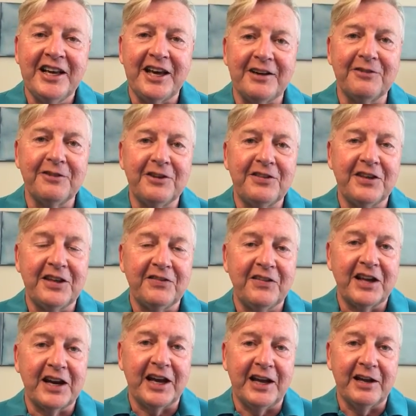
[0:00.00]
everything
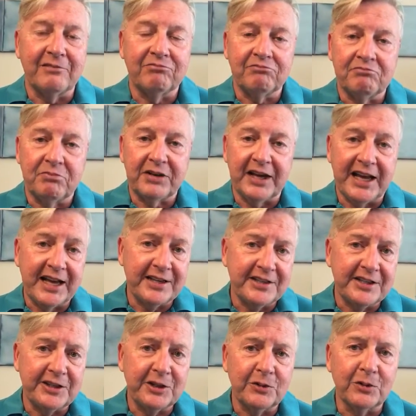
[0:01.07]
that I planned
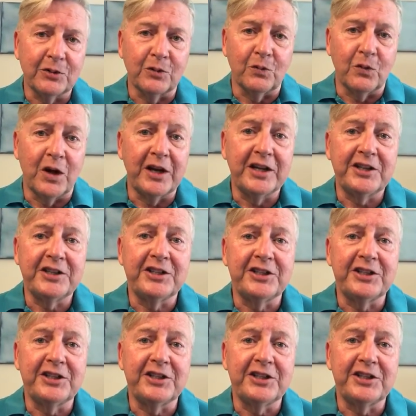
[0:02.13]
to do or wanted